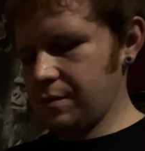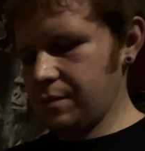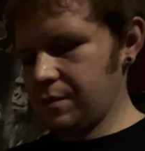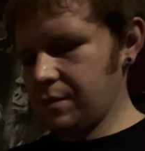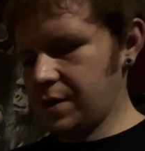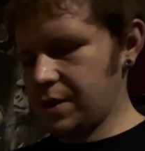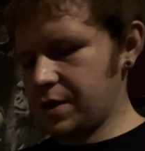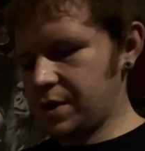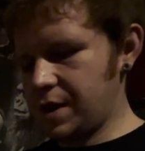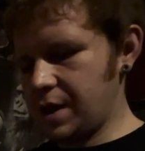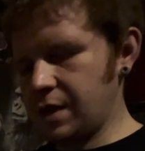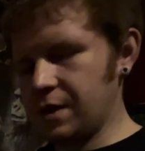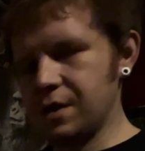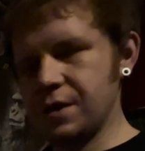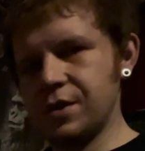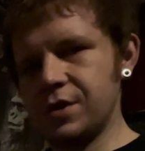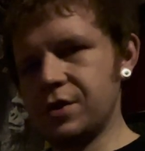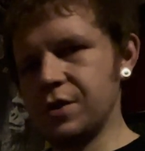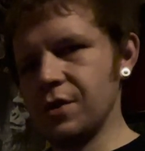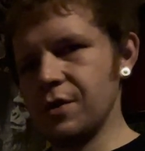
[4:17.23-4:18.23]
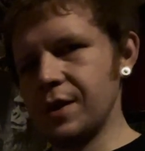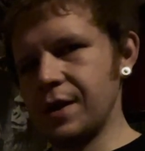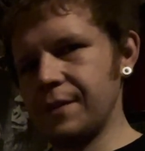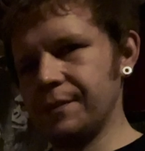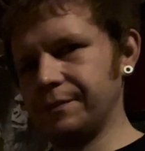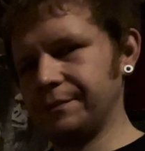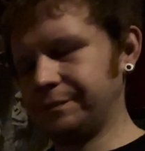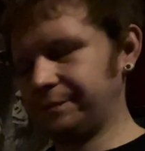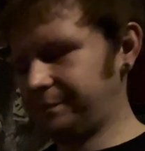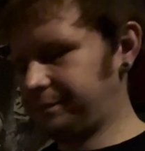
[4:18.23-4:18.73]
let's take this journey.
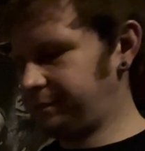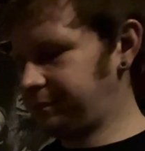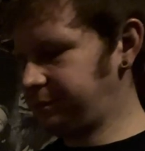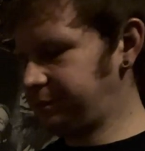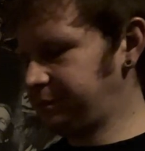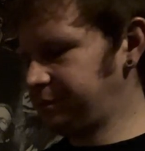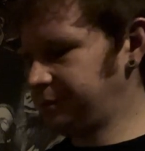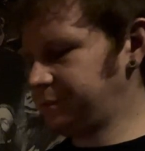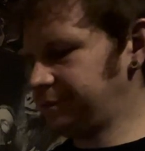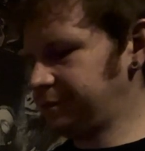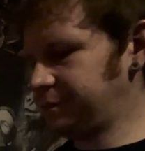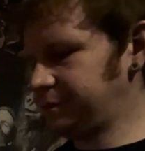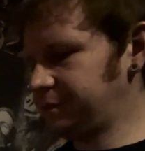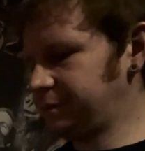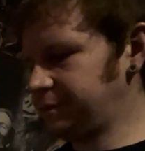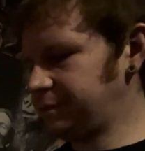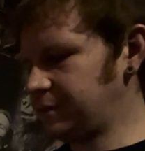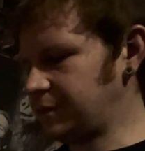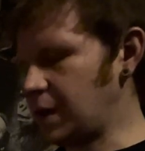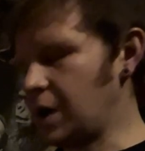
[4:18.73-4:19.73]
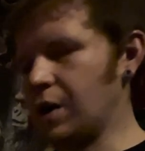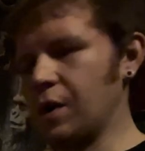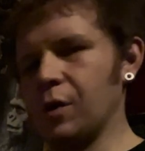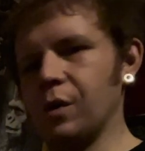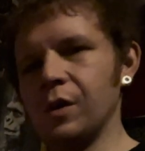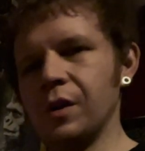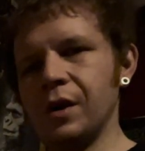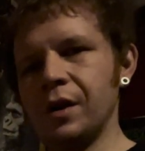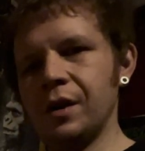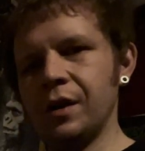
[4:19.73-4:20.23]
Oh,
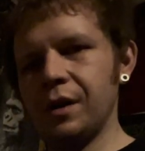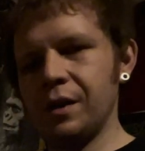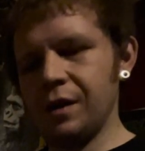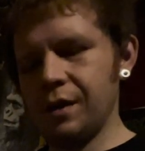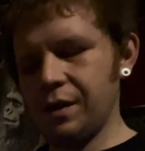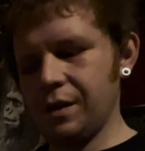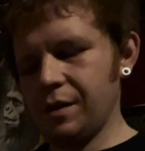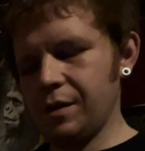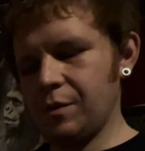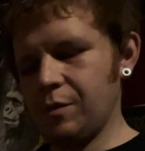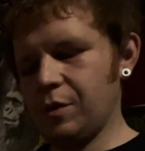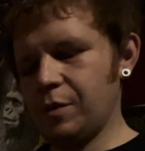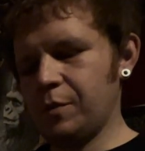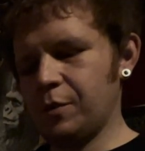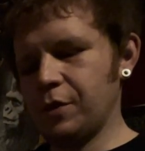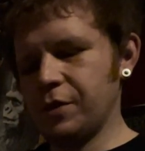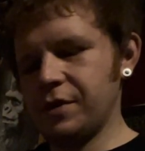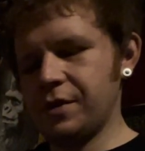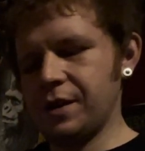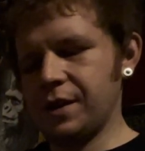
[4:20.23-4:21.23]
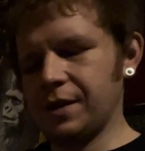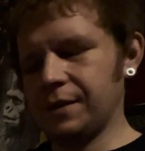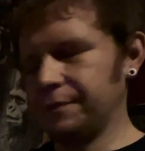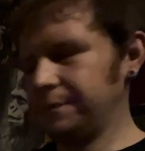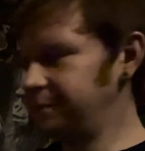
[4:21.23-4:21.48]
one more thing.